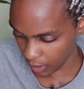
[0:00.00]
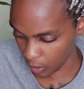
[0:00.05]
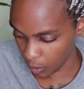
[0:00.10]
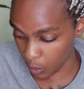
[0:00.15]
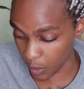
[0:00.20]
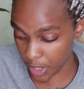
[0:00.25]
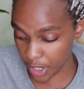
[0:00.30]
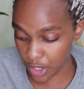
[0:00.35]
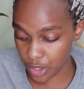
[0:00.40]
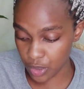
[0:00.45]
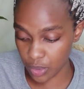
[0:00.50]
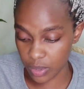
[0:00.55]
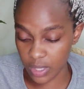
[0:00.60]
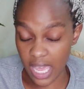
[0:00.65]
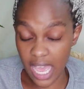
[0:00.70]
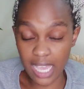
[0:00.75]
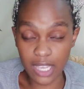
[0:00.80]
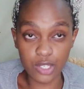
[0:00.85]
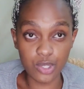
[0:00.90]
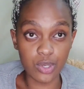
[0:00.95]
we should
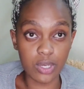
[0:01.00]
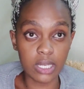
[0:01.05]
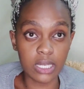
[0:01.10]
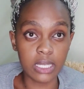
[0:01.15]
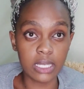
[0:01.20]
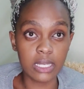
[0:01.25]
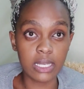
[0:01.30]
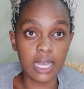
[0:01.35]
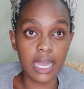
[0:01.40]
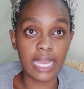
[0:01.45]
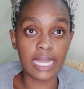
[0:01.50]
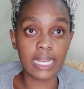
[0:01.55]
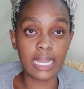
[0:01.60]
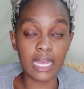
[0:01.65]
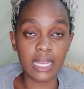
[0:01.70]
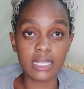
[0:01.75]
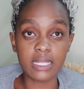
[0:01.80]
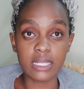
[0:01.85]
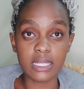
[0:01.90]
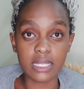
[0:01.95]
actually i
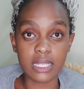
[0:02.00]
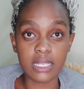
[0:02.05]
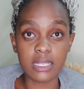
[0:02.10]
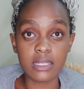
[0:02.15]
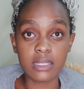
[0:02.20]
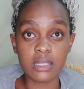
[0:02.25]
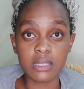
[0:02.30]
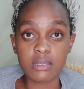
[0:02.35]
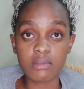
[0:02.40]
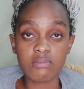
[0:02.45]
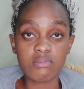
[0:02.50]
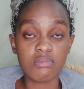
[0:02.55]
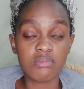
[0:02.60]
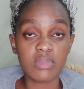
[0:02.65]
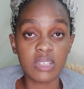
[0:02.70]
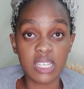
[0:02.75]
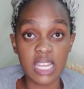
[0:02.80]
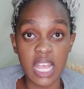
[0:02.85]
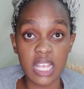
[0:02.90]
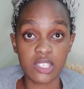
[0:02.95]
learned this
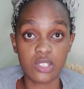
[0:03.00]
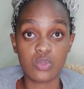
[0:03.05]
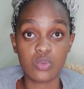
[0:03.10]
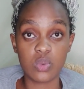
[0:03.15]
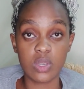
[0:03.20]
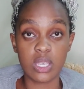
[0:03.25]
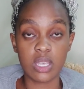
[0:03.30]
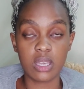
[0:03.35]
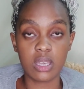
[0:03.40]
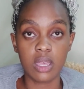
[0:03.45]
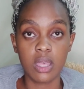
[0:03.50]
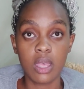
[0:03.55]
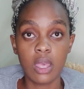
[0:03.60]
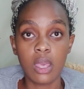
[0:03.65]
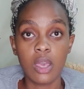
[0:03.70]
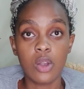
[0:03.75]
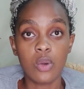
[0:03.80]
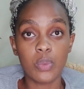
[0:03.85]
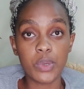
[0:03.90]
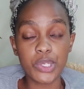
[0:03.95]
last week
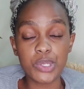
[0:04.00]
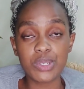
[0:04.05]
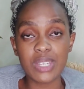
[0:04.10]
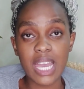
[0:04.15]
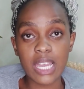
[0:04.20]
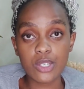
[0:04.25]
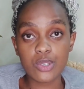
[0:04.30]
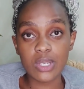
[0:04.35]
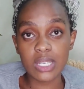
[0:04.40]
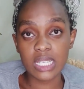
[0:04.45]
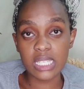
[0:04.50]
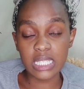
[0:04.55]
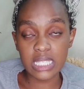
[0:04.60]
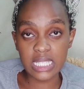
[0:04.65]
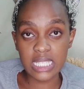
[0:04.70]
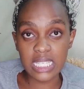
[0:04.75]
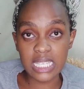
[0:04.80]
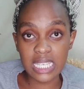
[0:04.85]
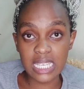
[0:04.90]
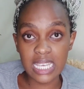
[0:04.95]
we should actually
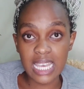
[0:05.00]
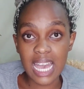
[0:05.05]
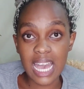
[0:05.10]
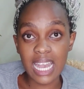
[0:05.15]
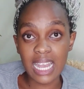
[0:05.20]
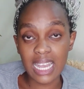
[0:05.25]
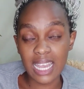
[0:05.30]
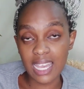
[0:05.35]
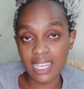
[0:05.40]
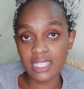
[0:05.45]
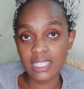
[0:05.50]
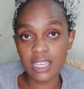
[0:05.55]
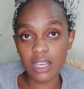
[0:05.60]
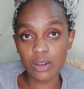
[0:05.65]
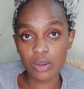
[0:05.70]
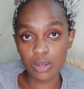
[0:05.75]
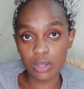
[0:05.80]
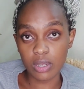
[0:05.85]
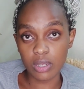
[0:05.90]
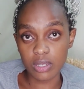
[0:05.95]
see a
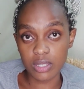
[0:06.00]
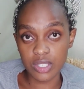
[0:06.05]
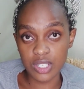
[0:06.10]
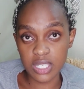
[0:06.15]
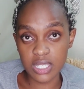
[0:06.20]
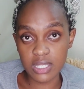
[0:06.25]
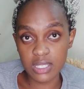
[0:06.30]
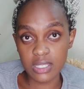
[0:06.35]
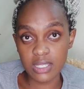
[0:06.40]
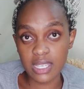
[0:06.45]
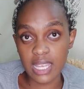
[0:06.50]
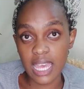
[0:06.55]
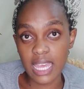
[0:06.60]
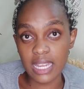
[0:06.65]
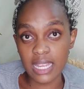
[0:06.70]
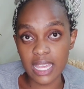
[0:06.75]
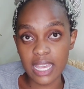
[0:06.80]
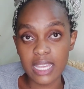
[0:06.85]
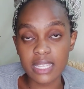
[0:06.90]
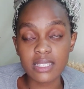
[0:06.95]
gynecologist
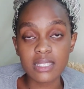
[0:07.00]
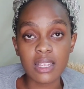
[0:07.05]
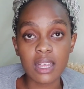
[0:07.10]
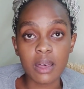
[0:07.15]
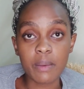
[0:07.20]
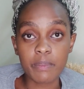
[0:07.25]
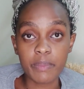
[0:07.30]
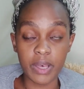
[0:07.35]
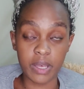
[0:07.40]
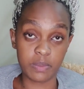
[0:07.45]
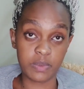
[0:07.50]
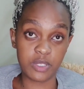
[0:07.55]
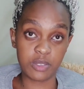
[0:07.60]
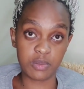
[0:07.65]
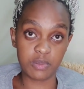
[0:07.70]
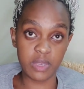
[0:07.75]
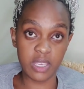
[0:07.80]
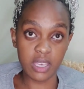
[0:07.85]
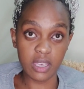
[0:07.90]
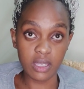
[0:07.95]
and get a pap
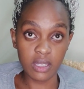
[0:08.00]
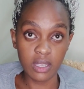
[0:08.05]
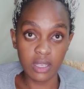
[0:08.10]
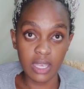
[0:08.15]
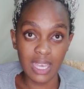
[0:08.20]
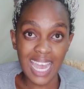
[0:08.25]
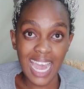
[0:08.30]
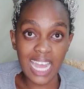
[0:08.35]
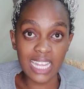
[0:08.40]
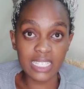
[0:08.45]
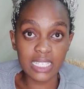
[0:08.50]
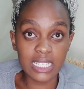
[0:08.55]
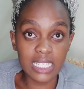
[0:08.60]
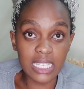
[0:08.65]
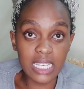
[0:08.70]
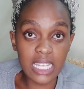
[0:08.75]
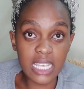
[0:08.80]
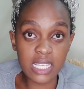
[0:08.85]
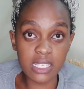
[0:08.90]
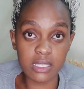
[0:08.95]
smear at
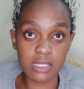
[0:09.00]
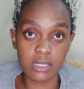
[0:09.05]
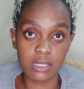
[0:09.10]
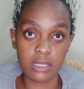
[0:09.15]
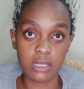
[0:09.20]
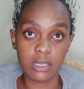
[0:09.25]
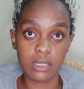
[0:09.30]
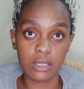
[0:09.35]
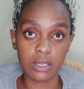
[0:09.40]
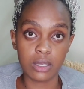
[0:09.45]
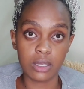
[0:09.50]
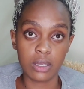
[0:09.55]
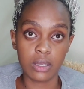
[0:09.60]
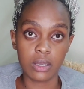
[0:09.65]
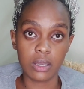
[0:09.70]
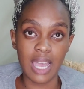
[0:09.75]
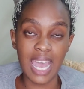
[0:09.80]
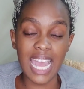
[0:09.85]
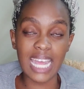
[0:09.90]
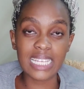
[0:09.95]
least
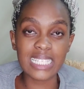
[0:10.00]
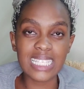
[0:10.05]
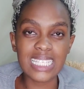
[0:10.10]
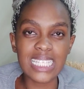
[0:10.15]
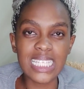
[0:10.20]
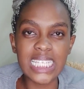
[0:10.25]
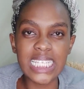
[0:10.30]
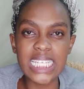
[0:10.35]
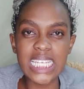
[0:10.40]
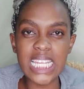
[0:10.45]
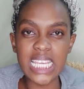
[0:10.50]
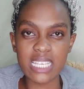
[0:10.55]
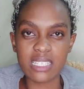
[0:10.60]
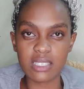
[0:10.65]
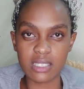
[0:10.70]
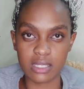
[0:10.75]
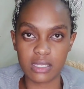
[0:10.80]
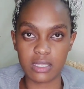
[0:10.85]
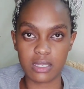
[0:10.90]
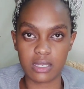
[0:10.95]
at
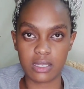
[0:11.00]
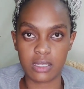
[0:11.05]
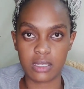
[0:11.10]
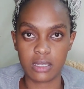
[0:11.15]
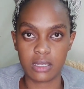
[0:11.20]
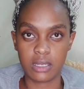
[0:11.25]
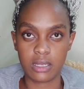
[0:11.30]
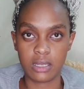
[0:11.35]
least